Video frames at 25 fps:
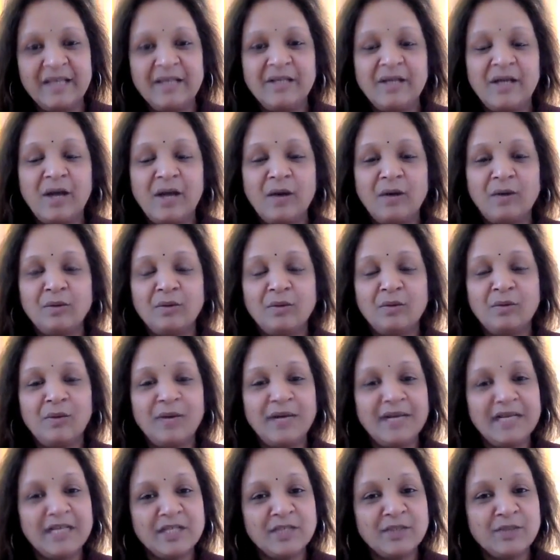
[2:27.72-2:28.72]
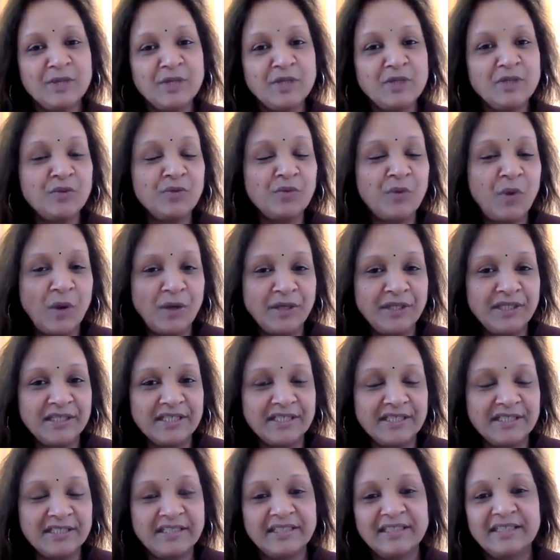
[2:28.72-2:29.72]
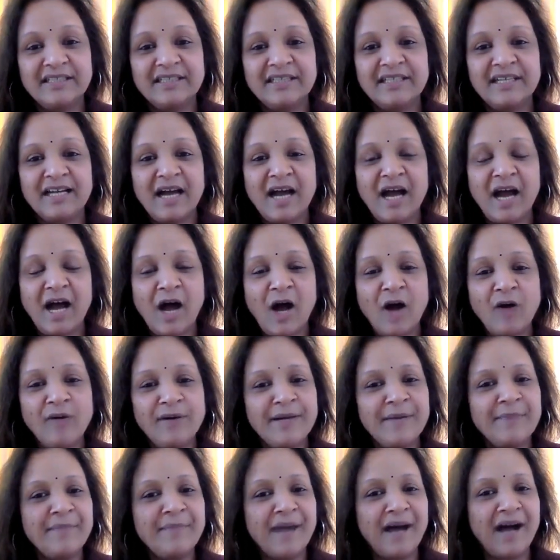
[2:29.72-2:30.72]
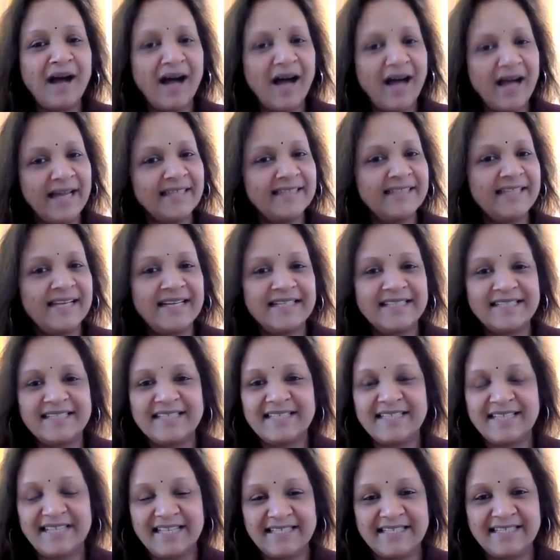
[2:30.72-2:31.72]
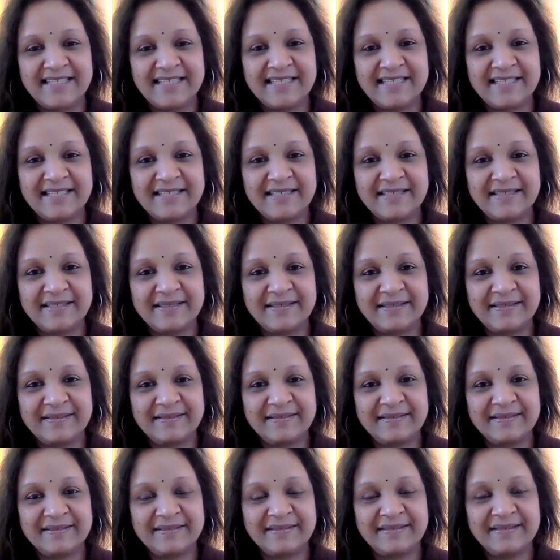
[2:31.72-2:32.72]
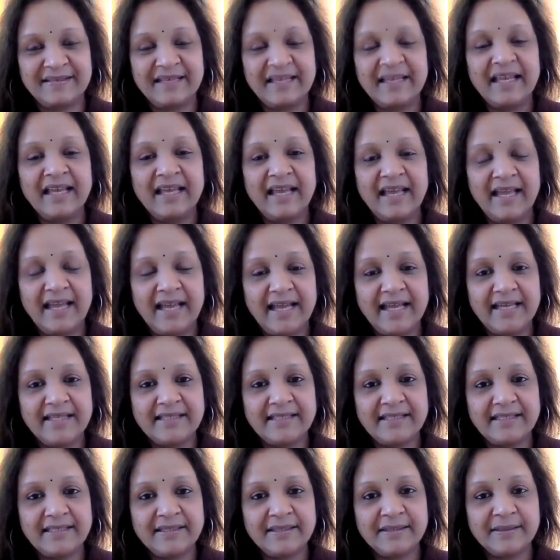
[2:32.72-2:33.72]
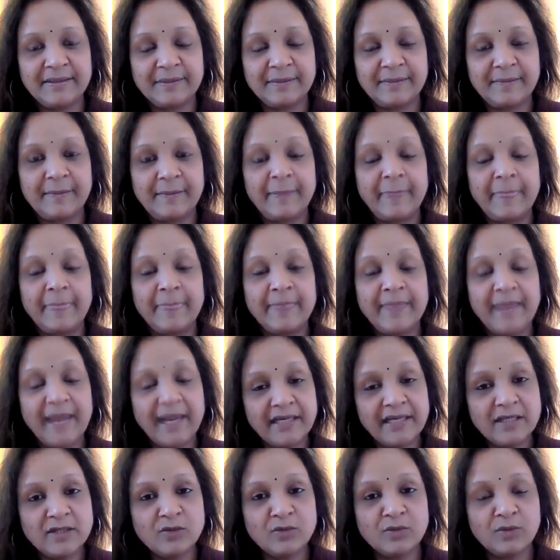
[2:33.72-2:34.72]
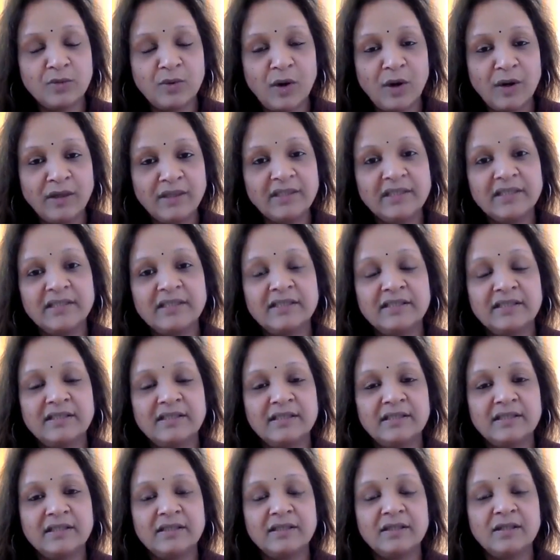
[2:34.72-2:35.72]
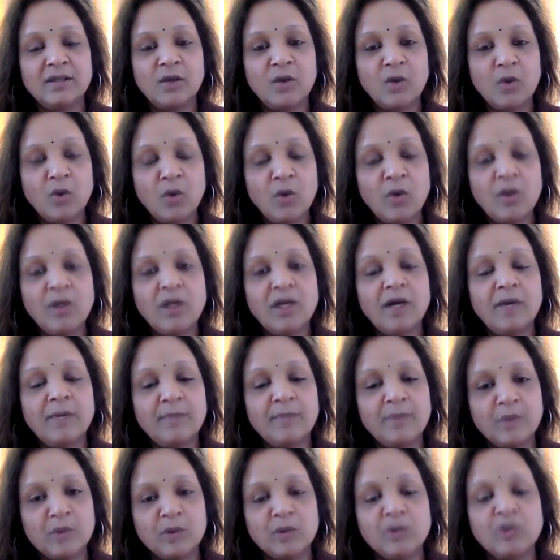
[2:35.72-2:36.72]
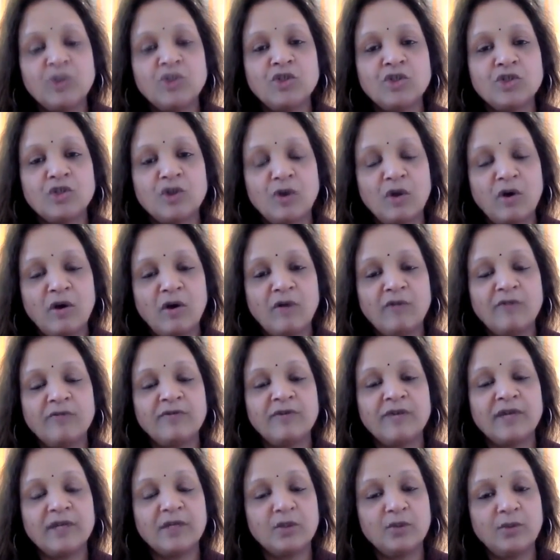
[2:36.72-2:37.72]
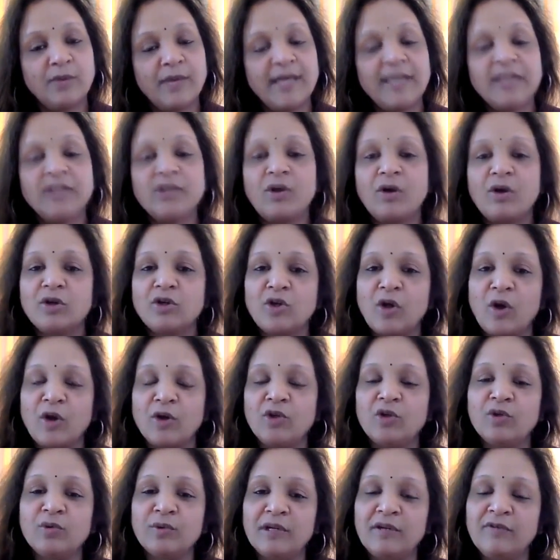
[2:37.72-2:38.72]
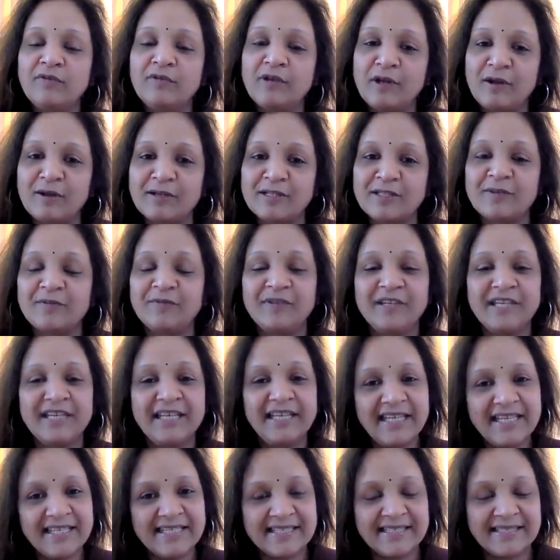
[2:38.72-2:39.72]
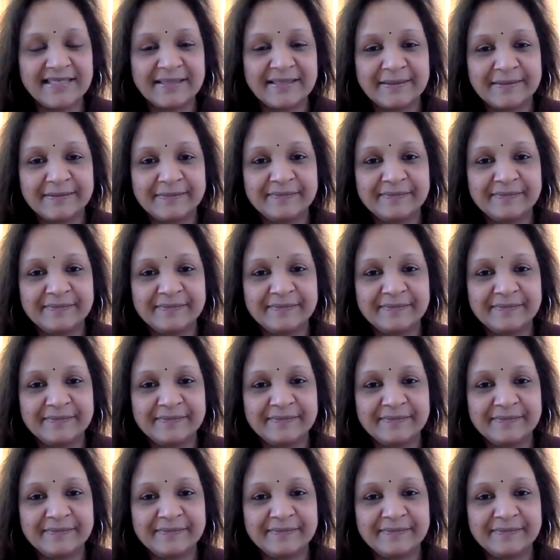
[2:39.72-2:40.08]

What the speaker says: Now, one is going to wonder, how am I that essence? And that is what the whole approach of Advait or non-dual philosophy is.